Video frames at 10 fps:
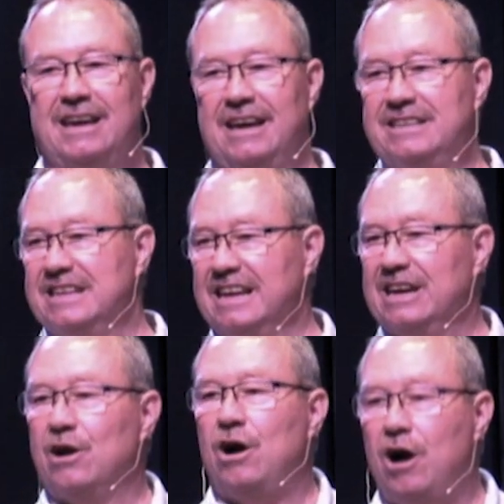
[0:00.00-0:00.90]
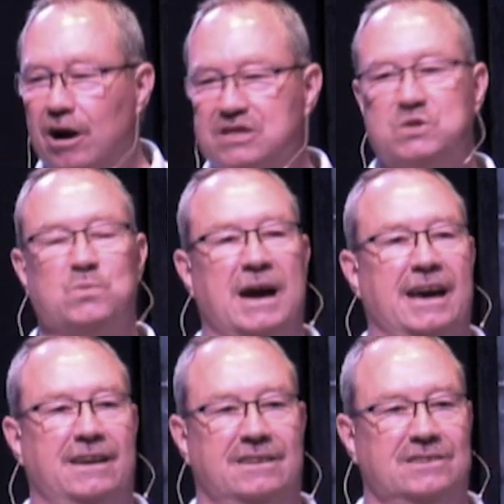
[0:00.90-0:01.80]
He's going to get our hearts
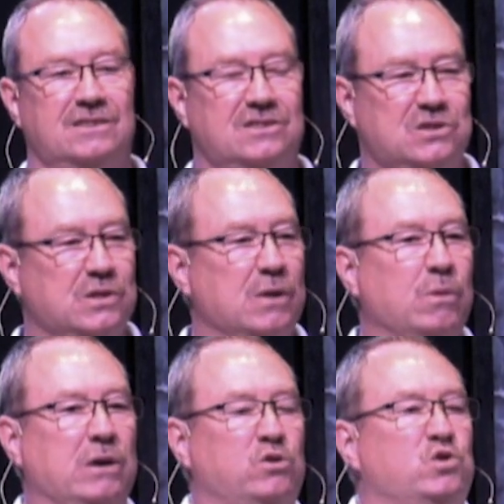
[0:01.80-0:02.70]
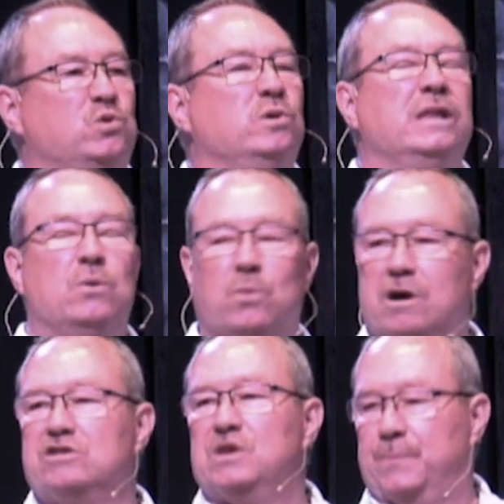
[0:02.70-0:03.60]
right, so that we truly
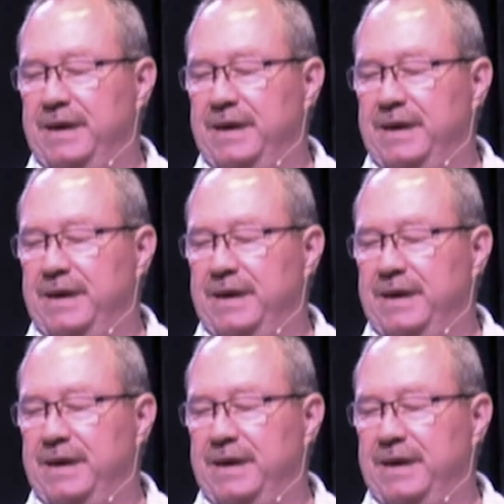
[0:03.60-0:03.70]
worship